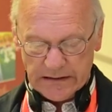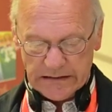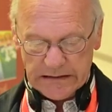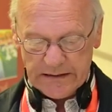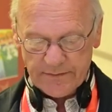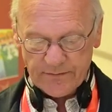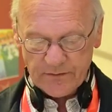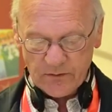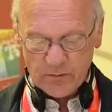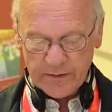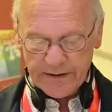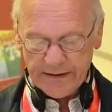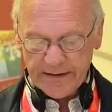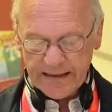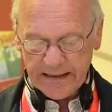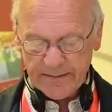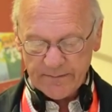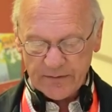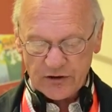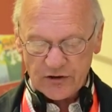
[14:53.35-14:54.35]
even when
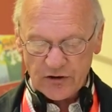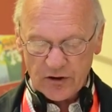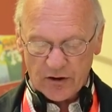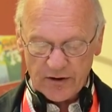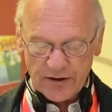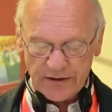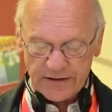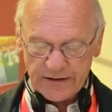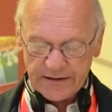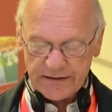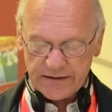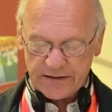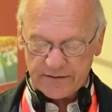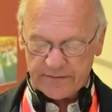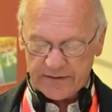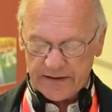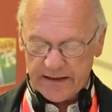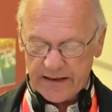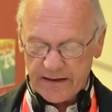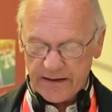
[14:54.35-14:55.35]
they
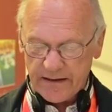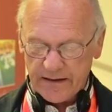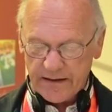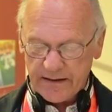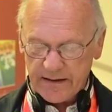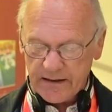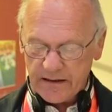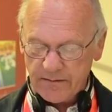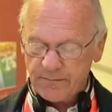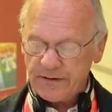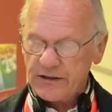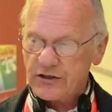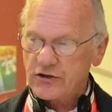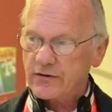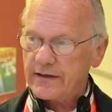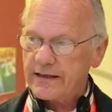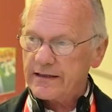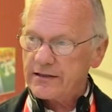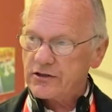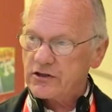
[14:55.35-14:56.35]
majoritatively can be
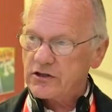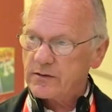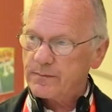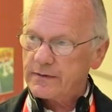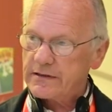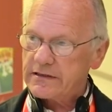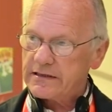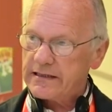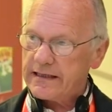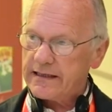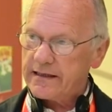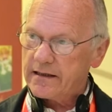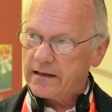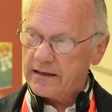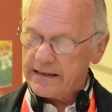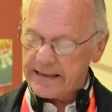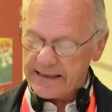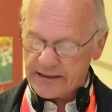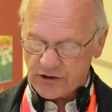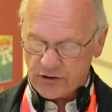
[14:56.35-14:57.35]
traced to
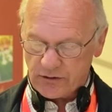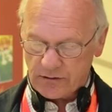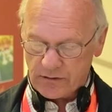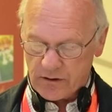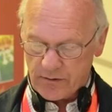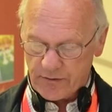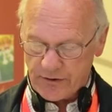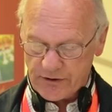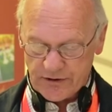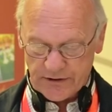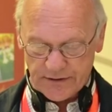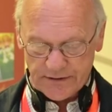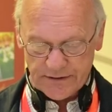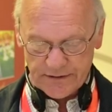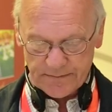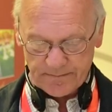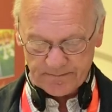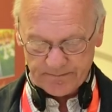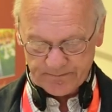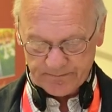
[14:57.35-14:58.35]
particular national
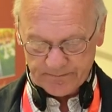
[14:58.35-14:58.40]
origins.